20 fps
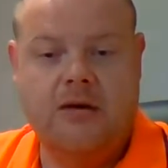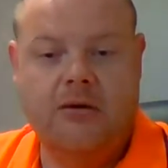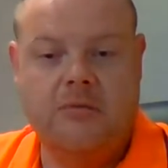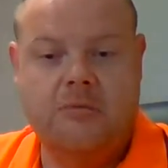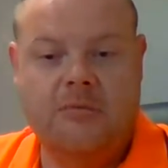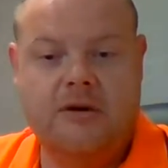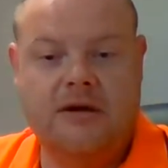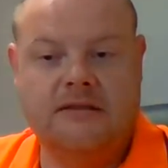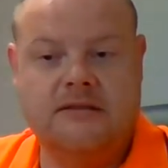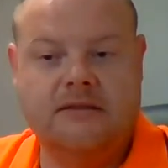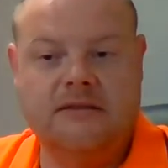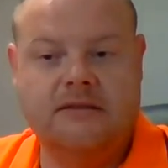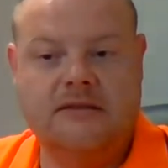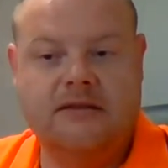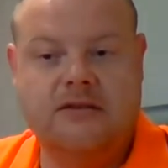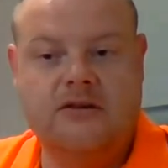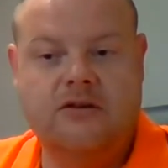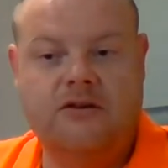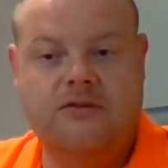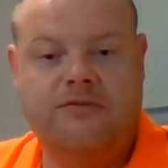But
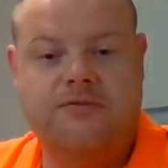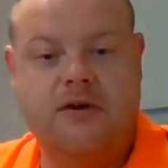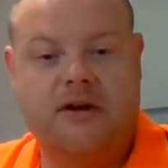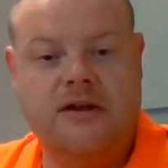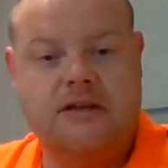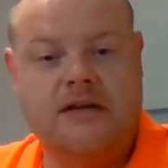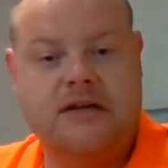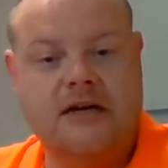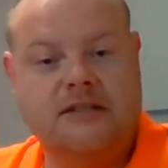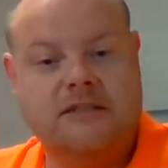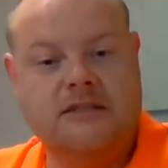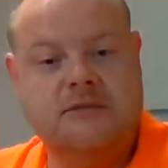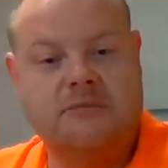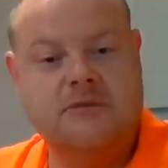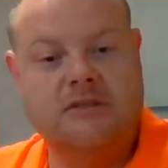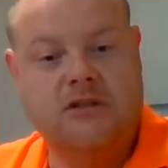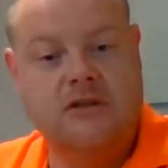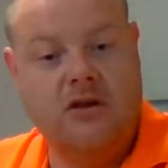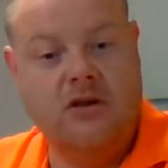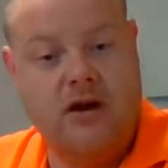you'll find
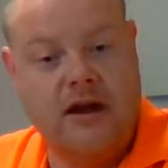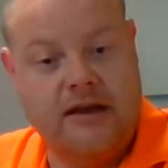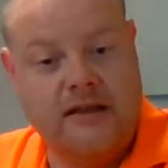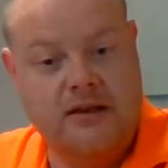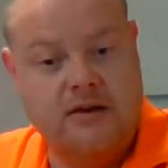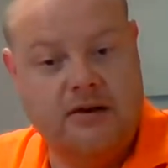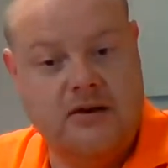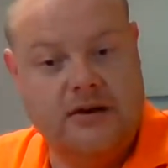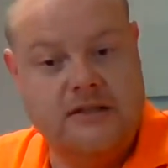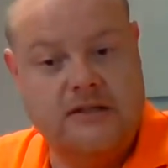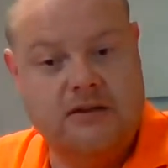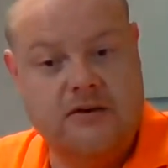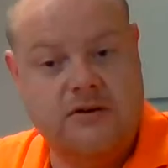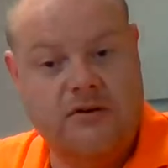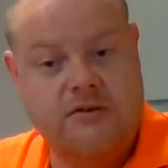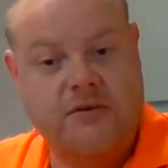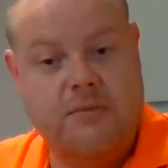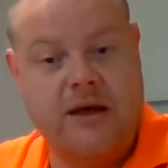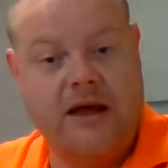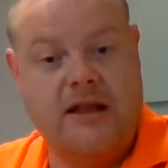customers like the idea of
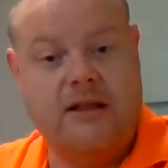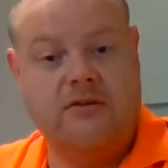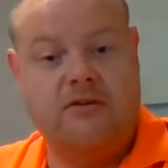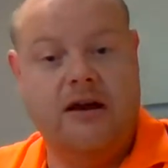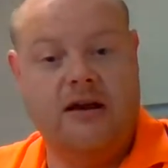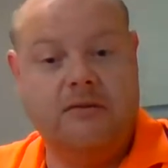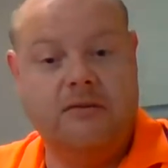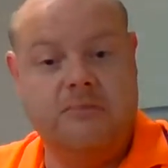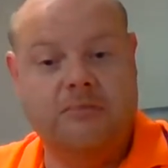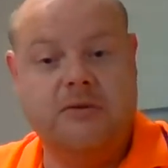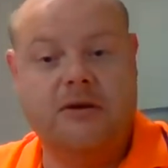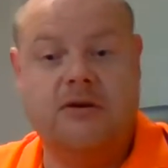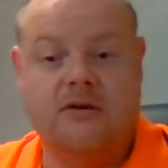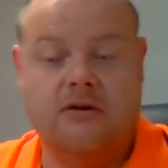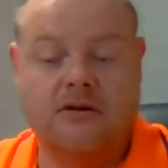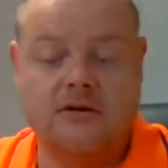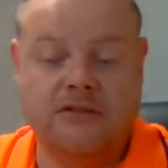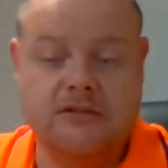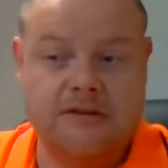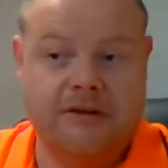a pallet rate
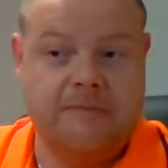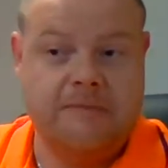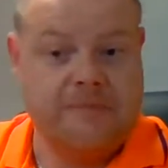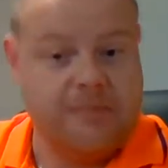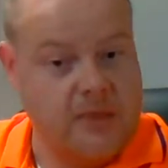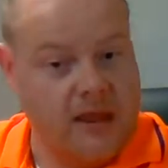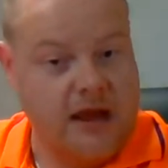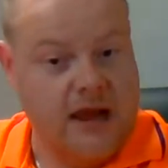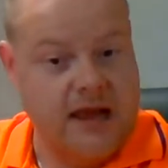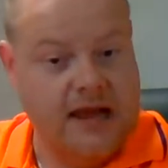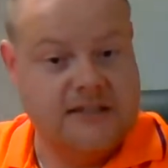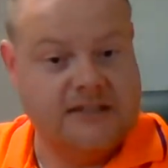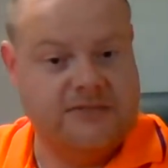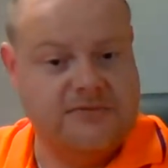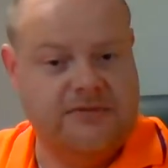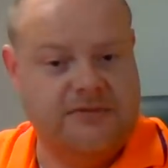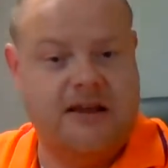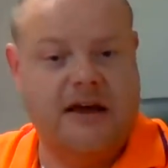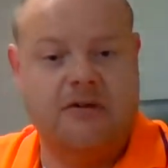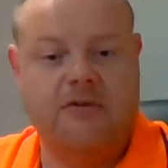because it's a
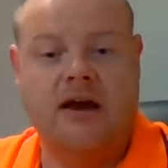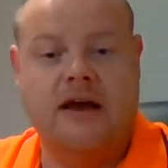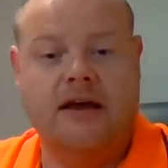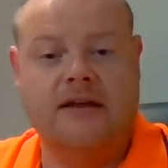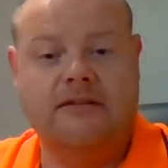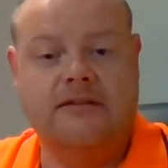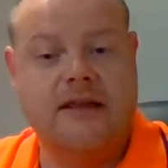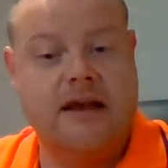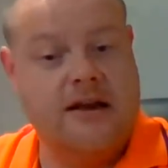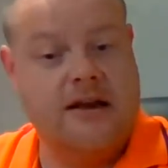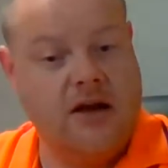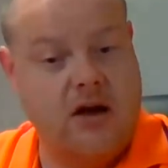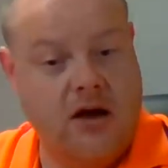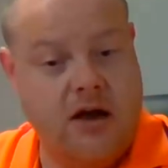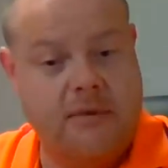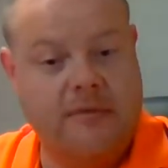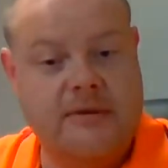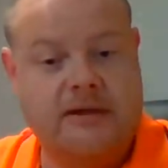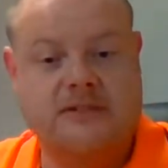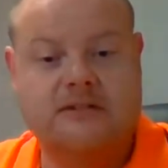flat rate. They know
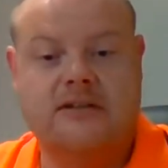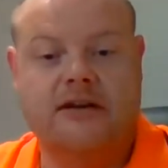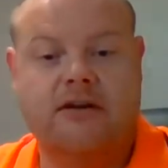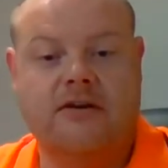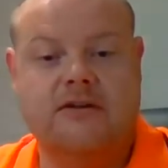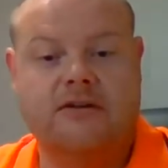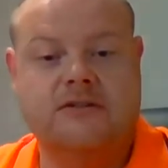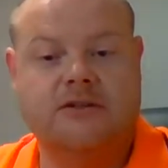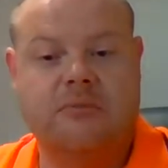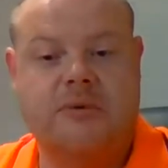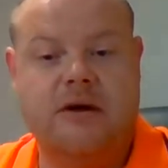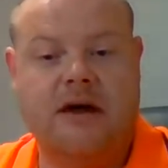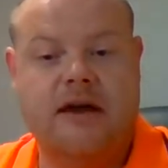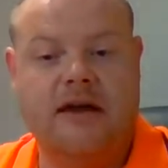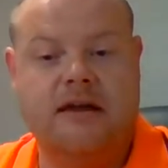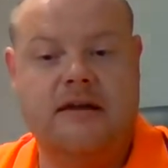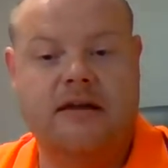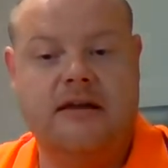how much they're going to pay.